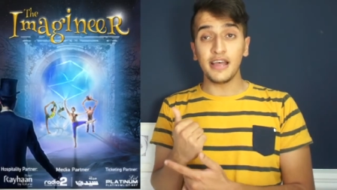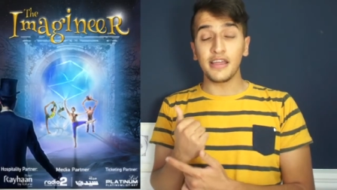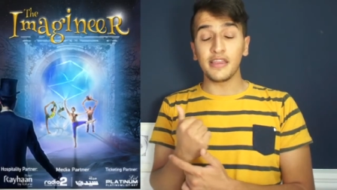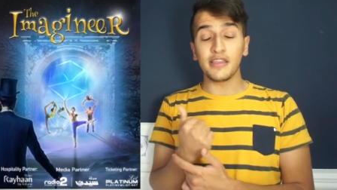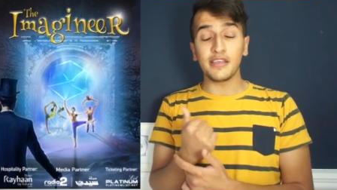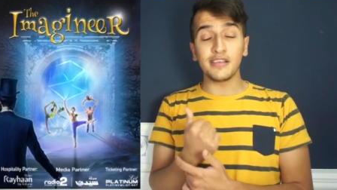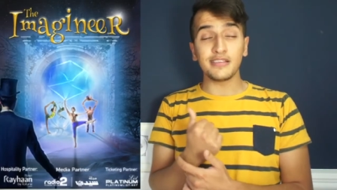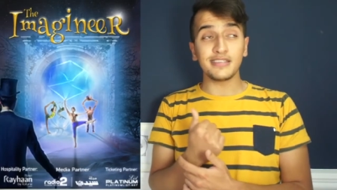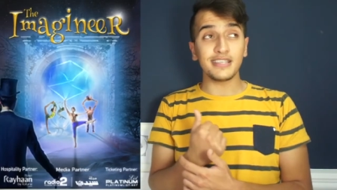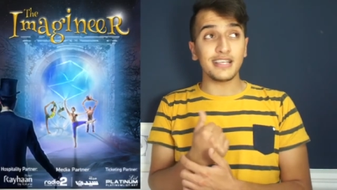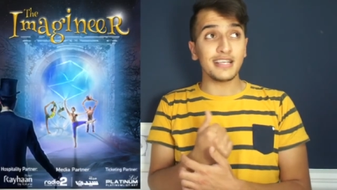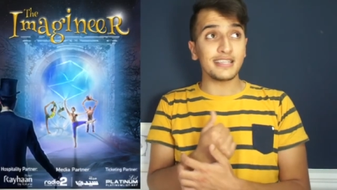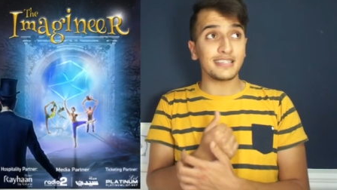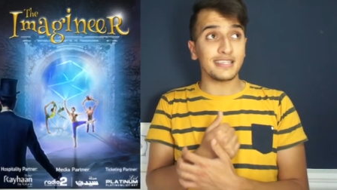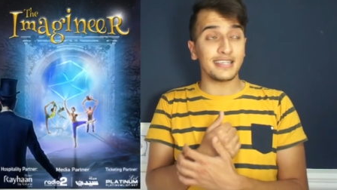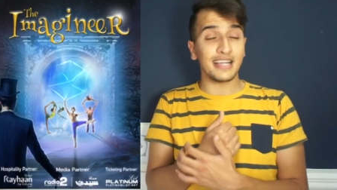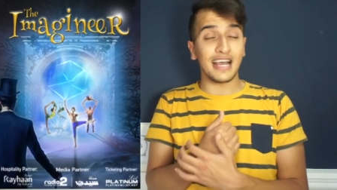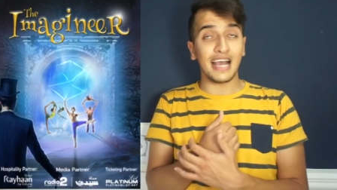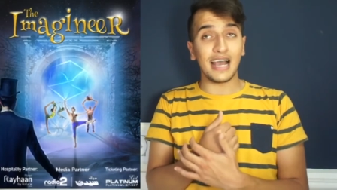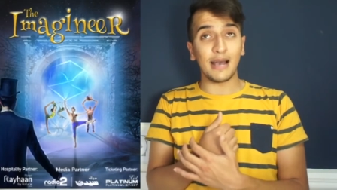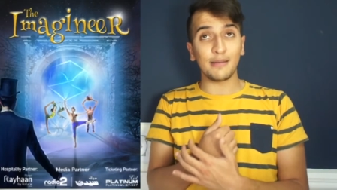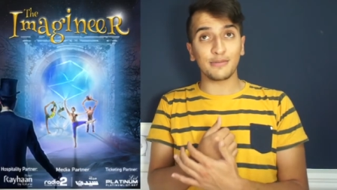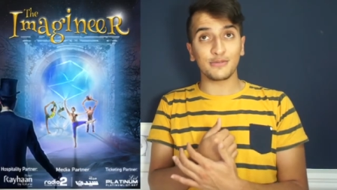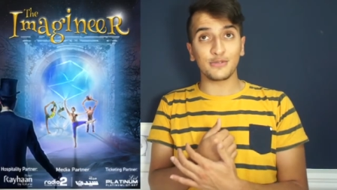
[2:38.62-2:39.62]
This is an
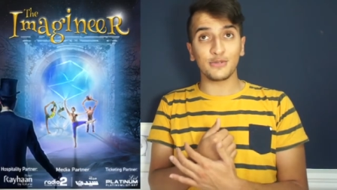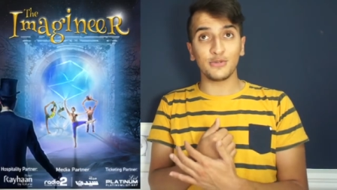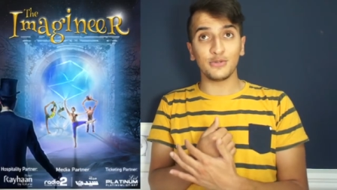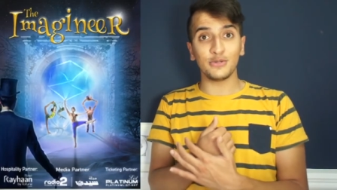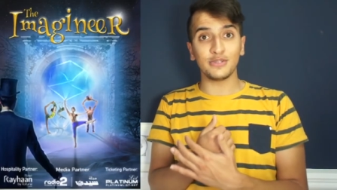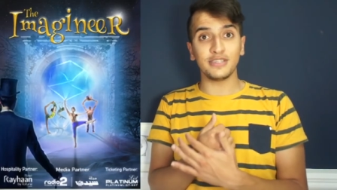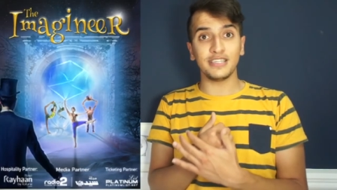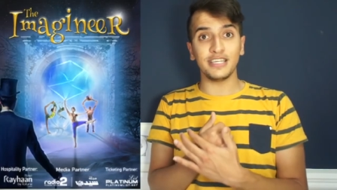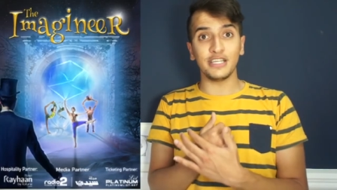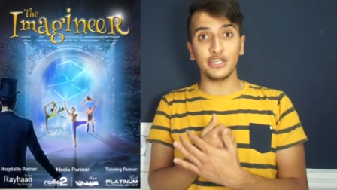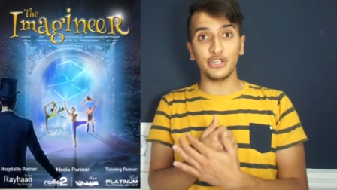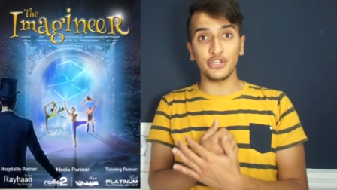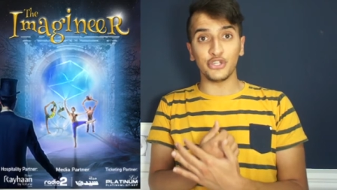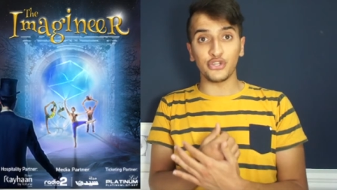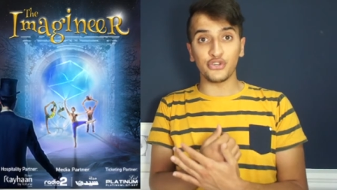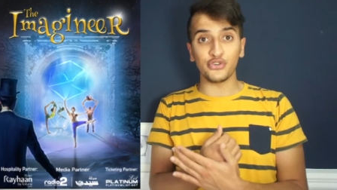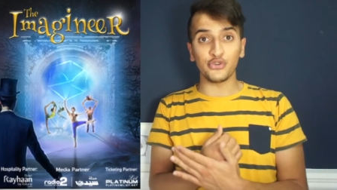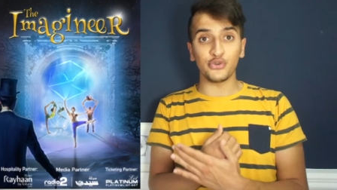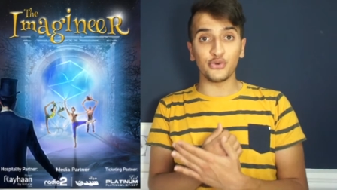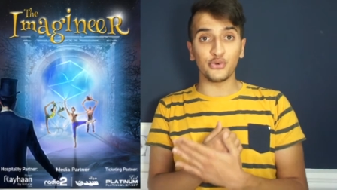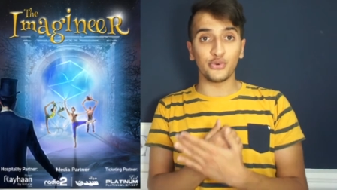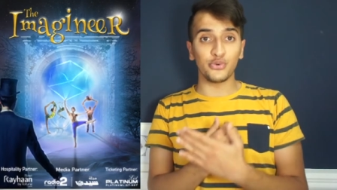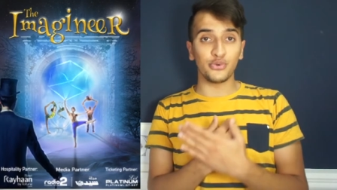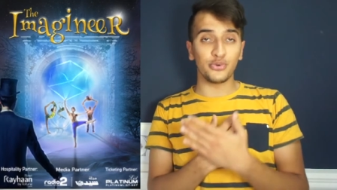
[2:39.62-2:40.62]
absolutely
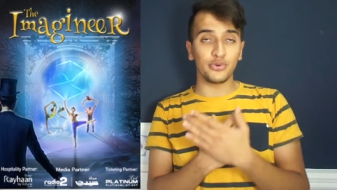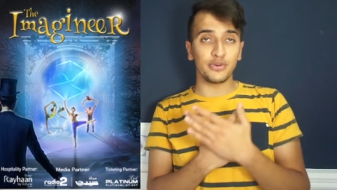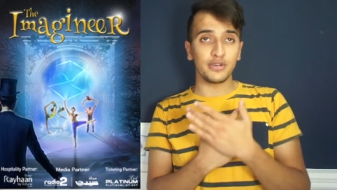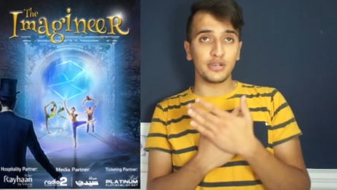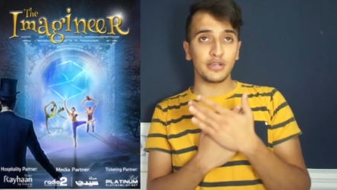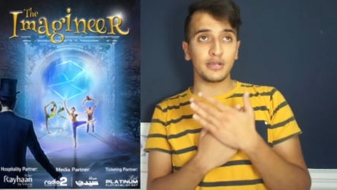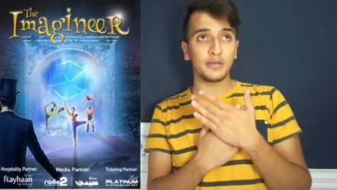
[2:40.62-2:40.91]
new